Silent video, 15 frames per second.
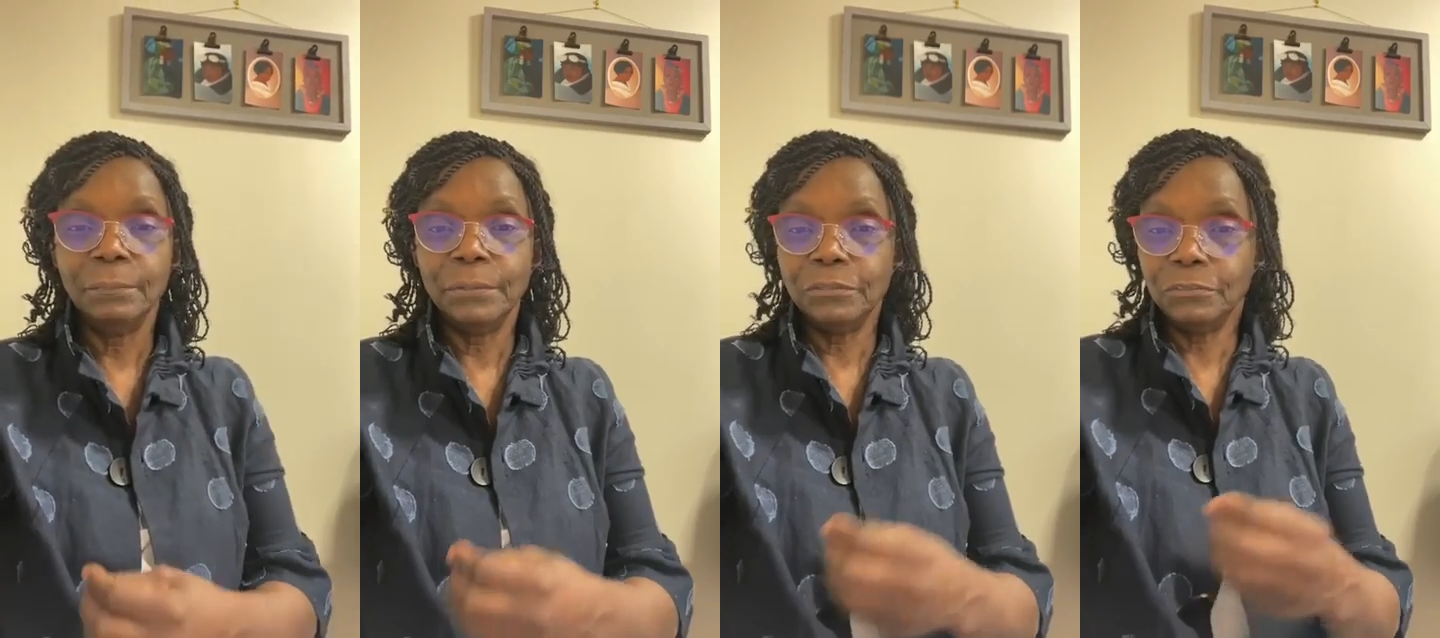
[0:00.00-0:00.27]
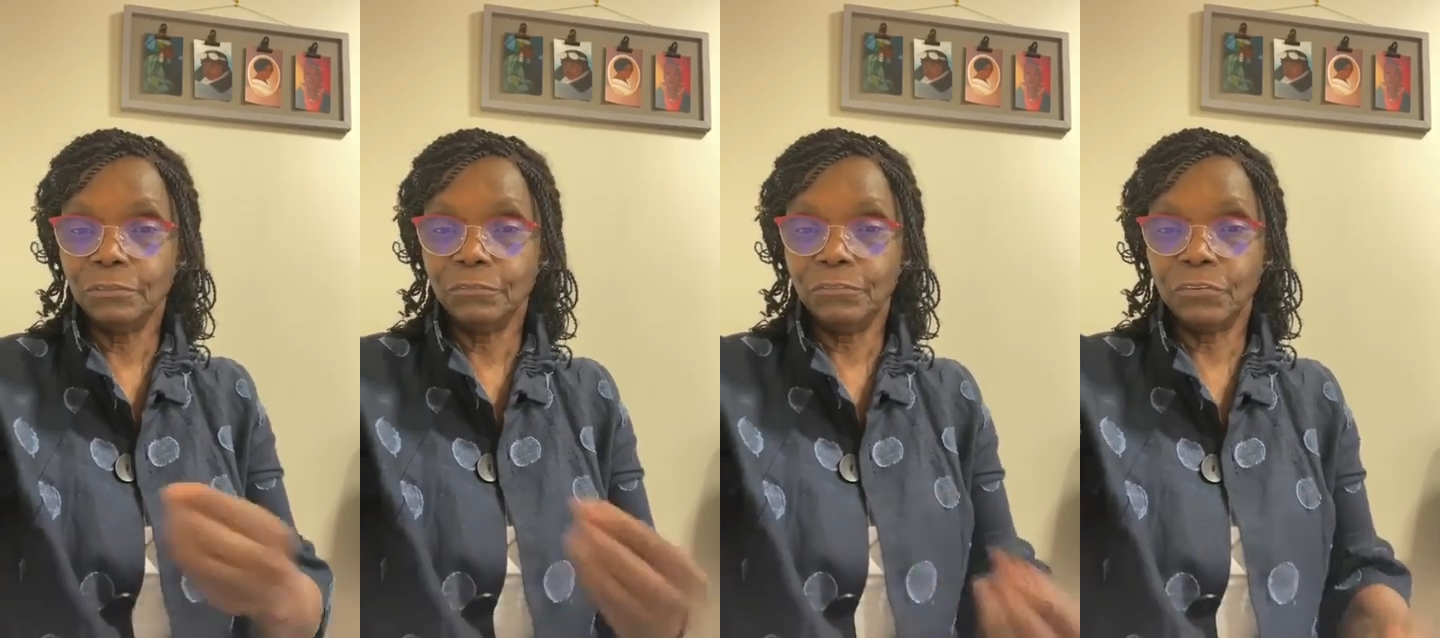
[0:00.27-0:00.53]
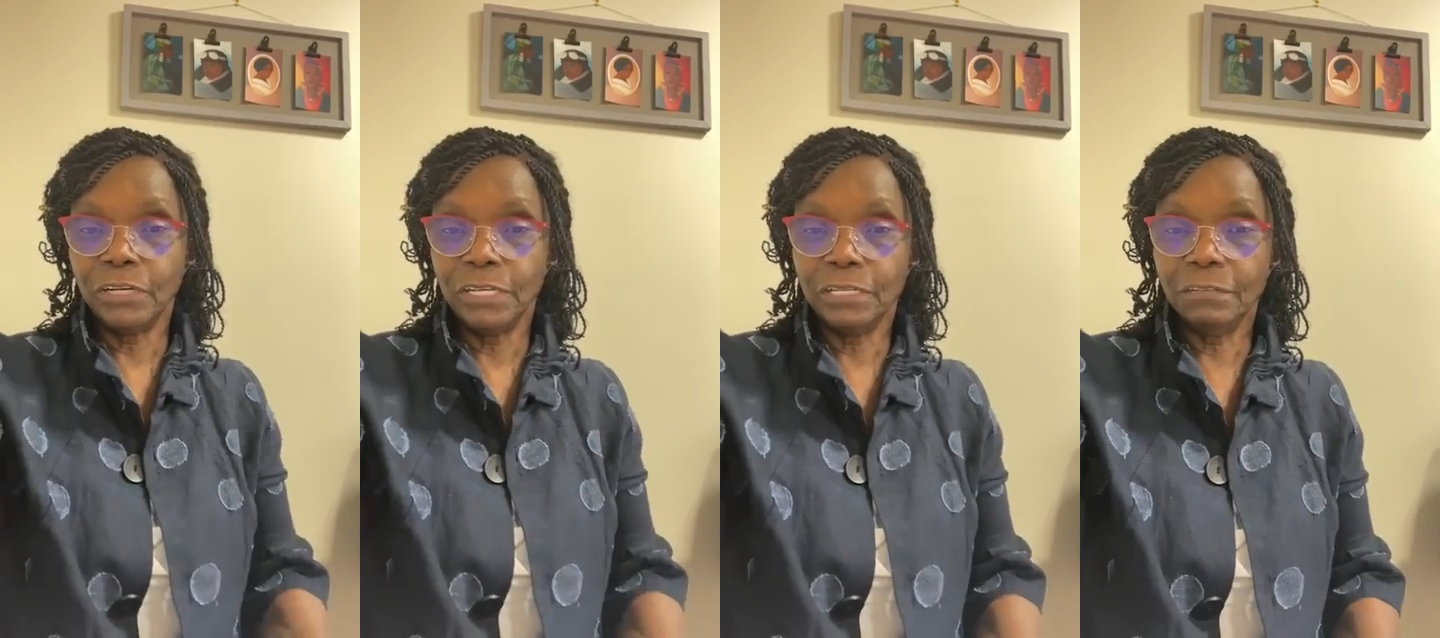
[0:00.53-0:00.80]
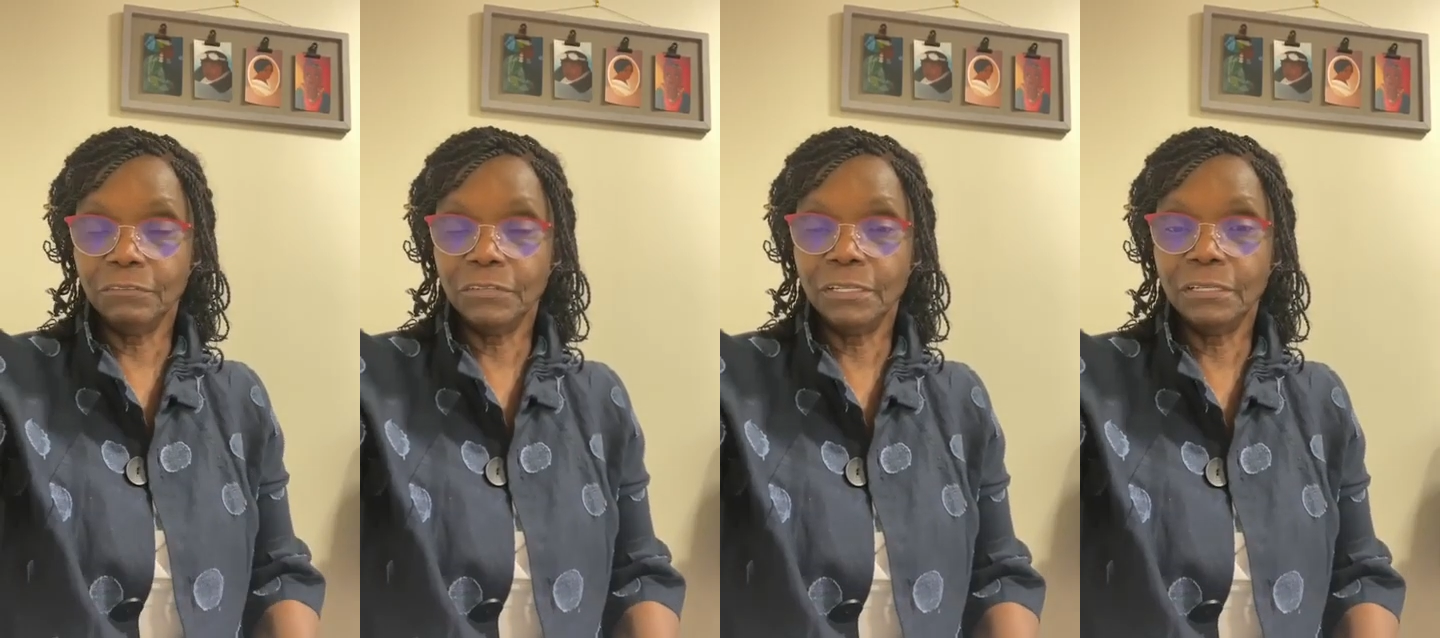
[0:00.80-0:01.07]
but is
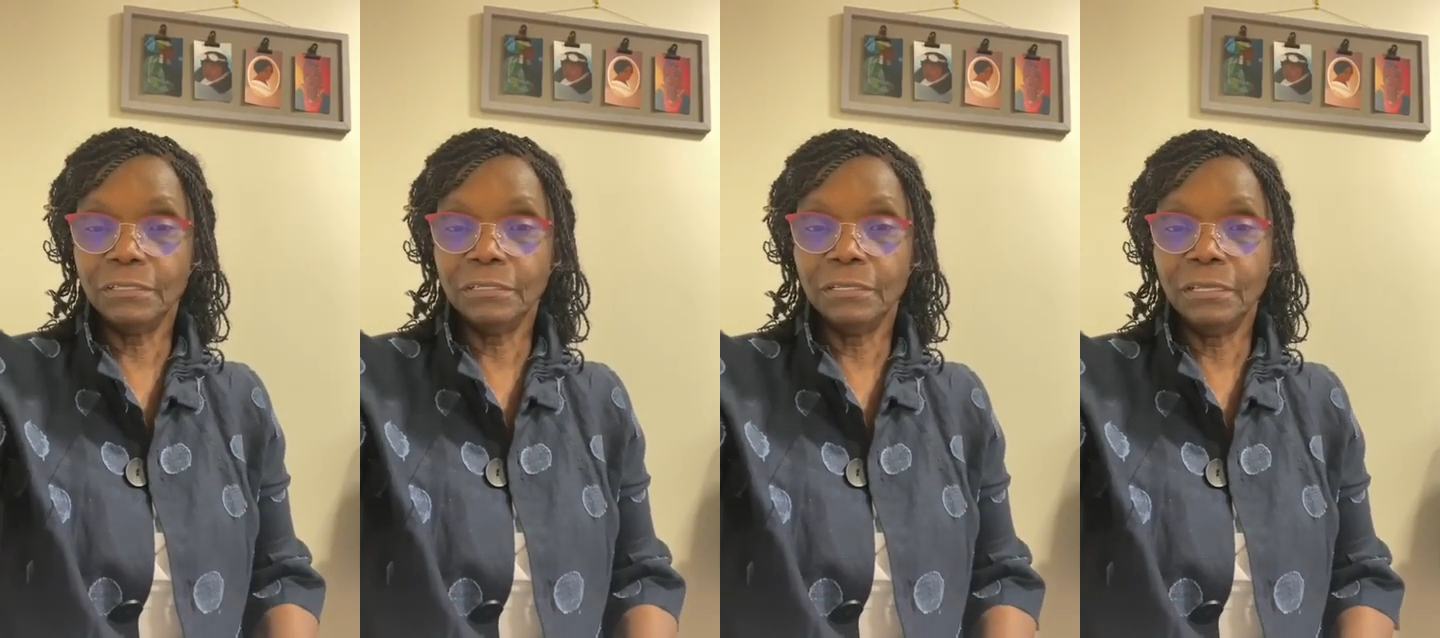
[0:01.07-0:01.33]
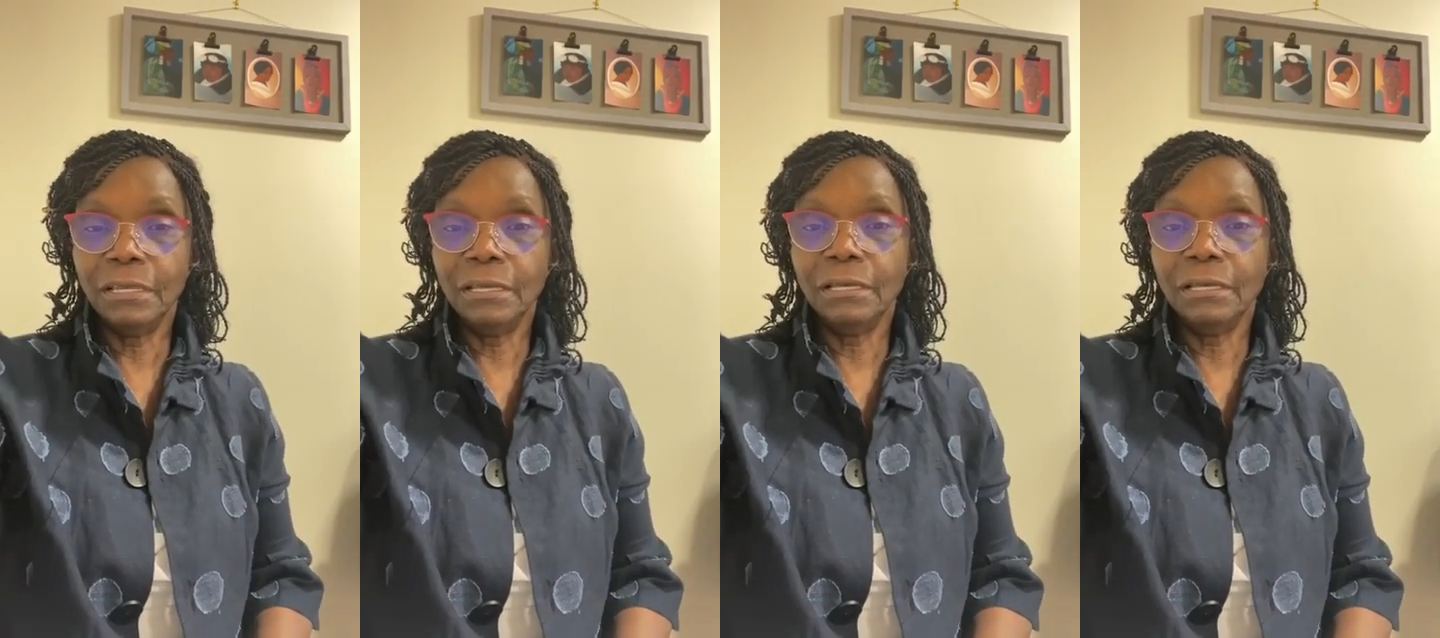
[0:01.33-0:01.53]
afraid of it.